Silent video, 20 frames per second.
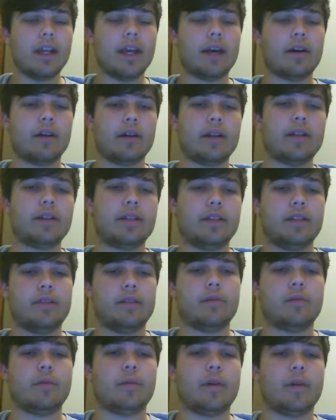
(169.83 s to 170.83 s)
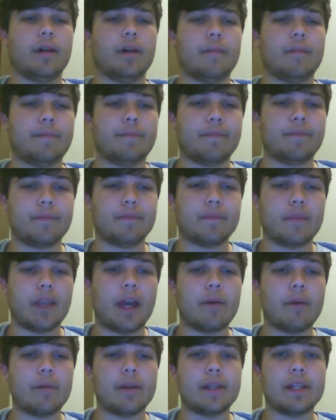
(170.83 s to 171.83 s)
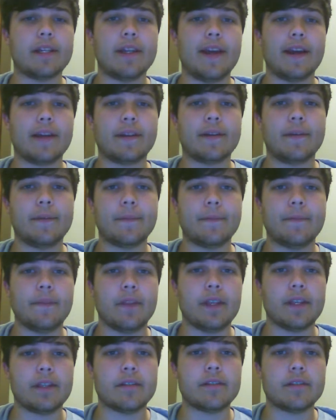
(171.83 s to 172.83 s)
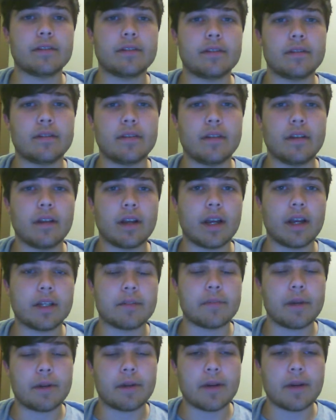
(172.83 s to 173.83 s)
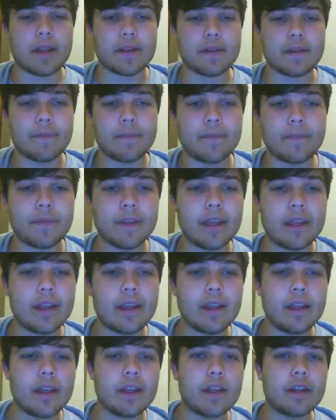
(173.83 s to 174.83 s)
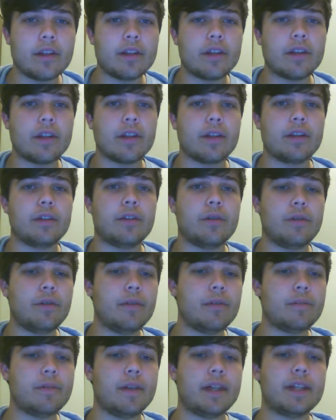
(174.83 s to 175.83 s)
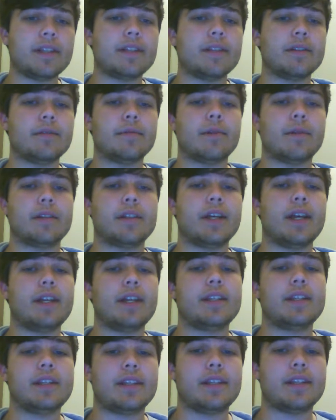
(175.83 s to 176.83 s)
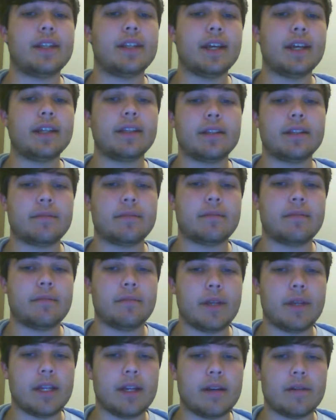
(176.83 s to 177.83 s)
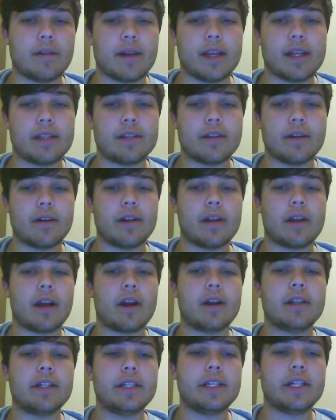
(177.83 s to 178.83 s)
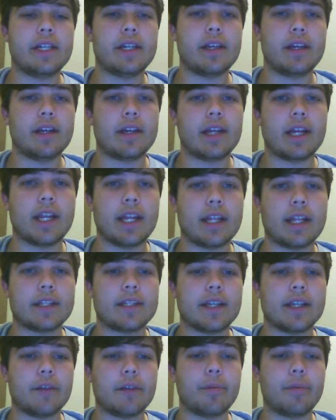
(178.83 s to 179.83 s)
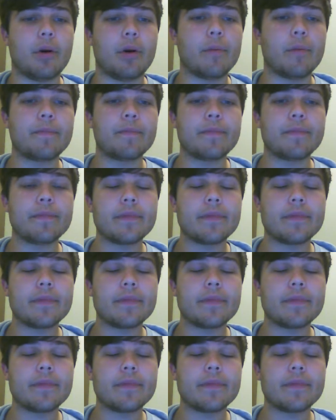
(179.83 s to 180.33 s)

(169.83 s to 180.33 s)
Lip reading: Now on to how we detect these cosmic rays. Two of the places where scientists detect the speeding rays are in Argentina and at the South Pole.